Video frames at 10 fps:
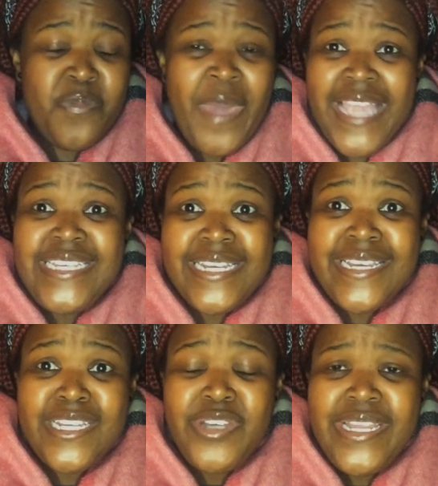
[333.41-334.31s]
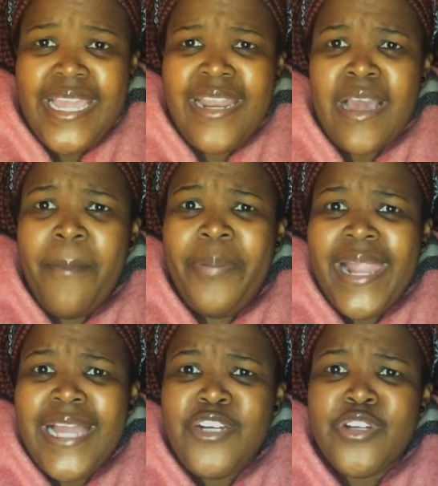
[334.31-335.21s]
patient literally getting a
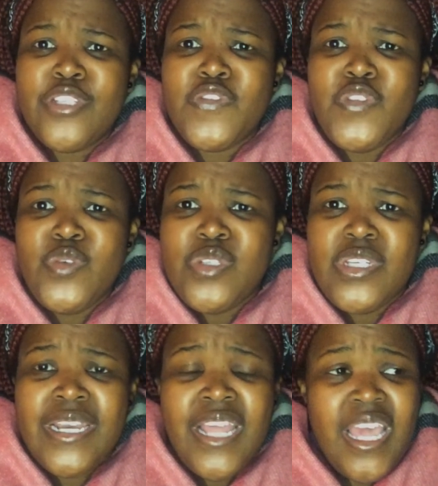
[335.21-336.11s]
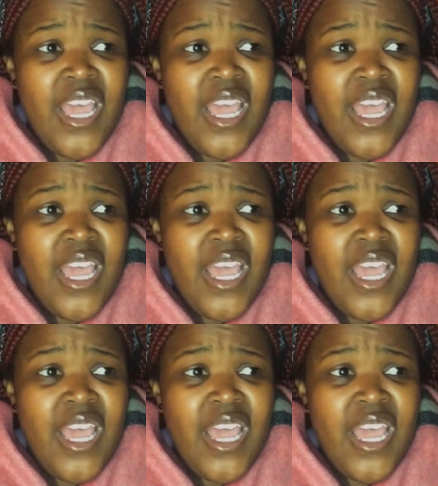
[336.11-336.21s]
blood transfusion,